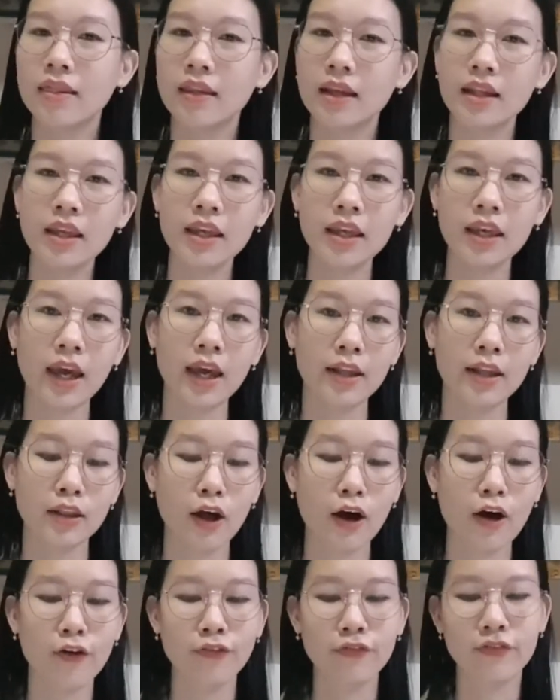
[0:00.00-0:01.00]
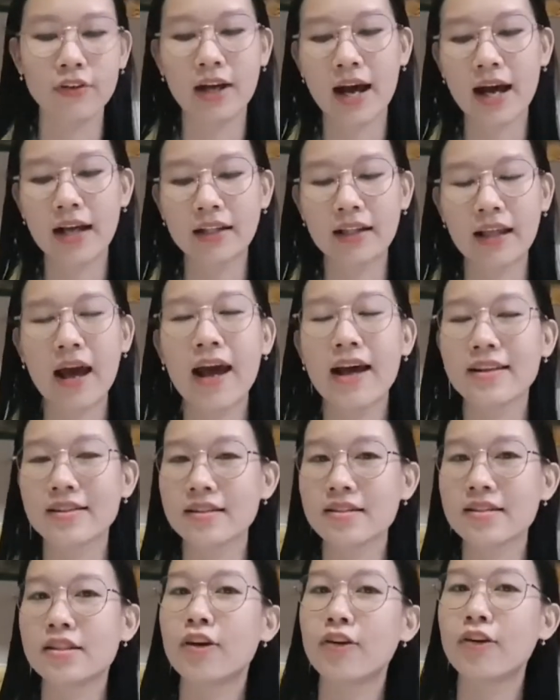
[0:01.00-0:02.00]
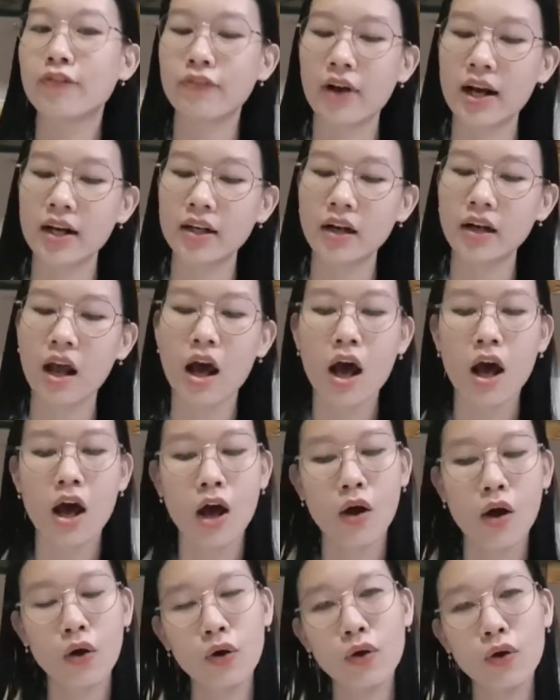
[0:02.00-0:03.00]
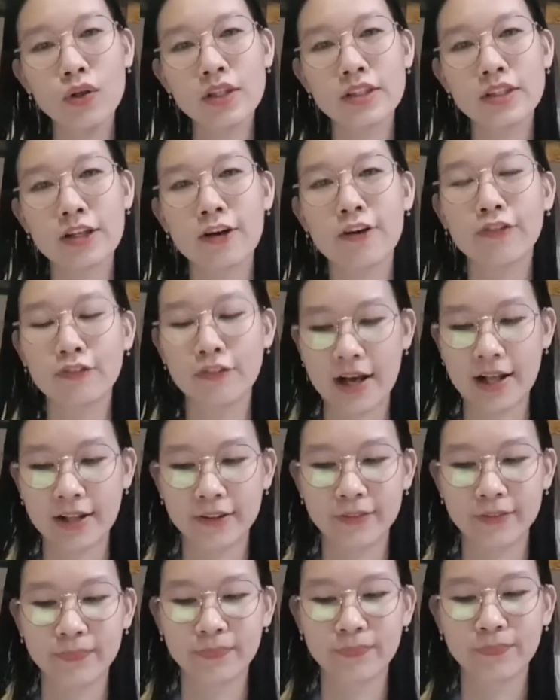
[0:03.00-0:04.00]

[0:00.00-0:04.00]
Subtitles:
dedicated of God as a servant who served God.